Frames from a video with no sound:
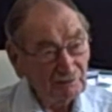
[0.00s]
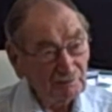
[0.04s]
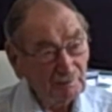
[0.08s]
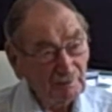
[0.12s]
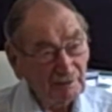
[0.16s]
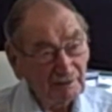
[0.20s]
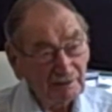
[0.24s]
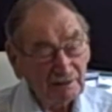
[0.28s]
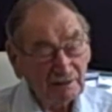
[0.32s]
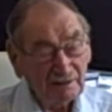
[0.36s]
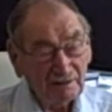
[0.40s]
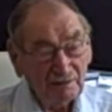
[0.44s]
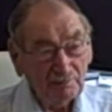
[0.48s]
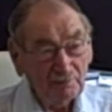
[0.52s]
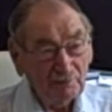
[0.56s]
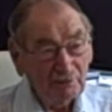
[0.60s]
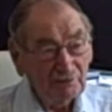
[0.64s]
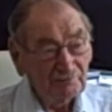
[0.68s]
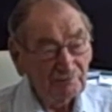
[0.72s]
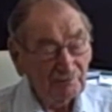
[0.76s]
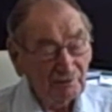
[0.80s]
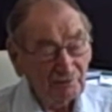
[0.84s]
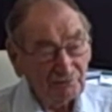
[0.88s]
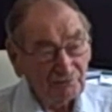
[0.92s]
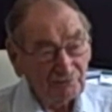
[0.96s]
"You better get a
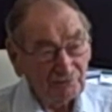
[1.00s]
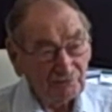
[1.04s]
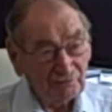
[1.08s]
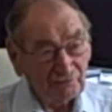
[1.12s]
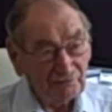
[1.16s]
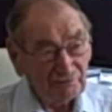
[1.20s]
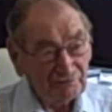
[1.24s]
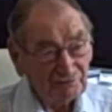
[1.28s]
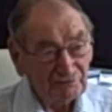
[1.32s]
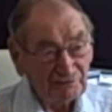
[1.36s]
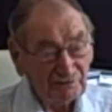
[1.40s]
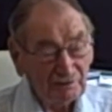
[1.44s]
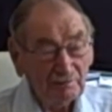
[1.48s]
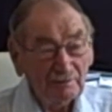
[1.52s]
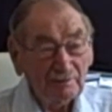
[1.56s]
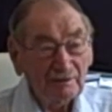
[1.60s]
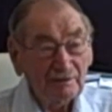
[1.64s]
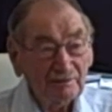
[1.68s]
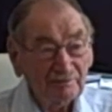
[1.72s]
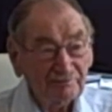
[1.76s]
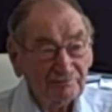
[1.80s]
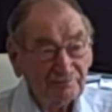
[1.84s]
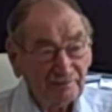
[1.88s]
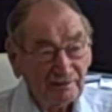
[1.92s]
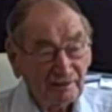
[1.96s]
move on, sir, he's coming
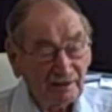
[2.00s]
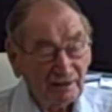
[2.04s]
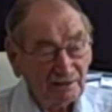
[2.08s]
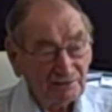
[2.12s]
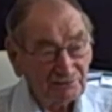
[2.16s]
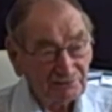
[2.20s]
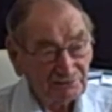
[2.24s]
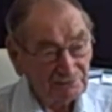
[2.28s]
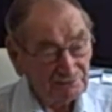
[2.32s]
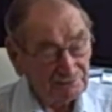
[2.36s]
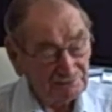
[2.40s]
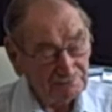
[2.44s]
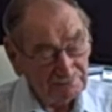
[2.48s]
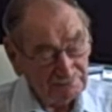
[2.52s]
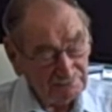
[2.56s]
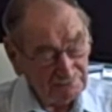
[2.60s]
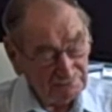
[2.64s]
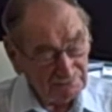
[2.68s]
up fast."